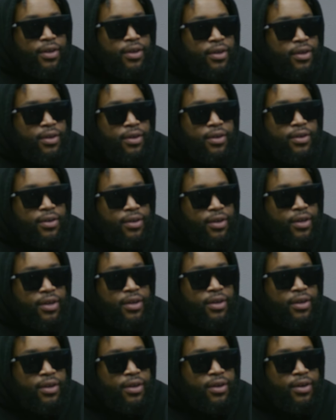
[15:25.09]
yeah,
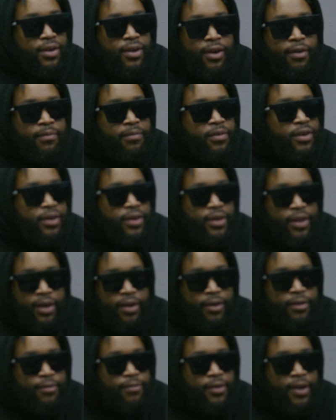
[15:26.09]
love them to death.
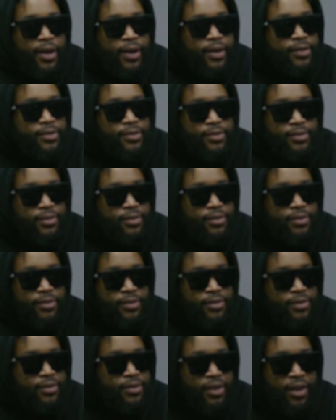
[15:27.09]
Like the
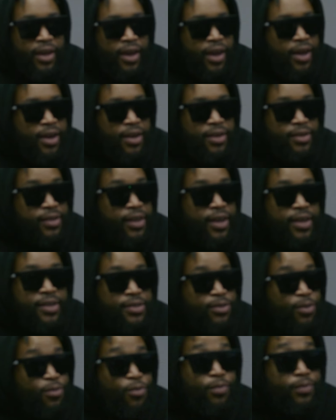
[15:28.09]
hand. That's
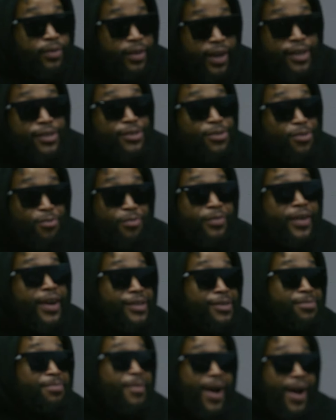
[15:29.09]

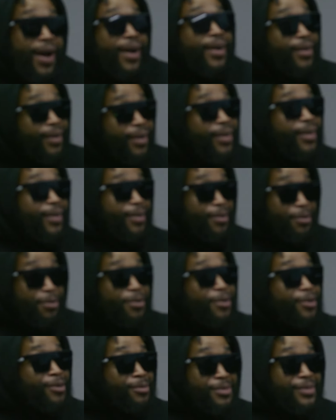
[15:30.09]
my. You know what I'm
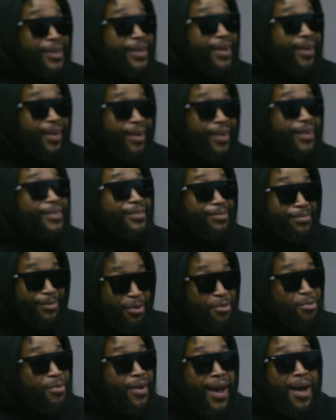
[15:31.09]
saying? Who got
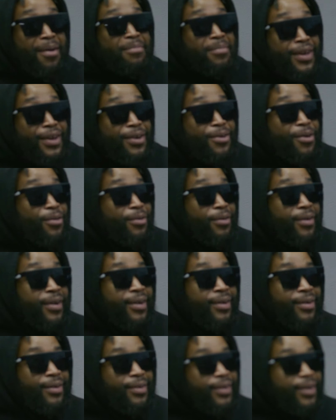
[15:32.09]
me going?
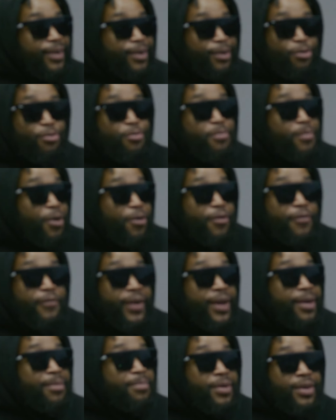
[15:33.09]
Who motivate me?
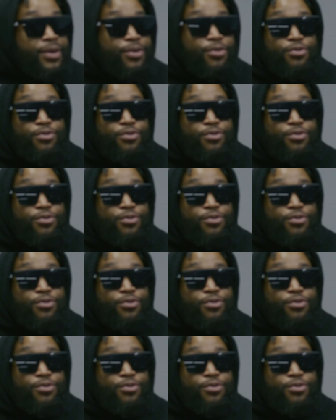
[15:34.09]
Who?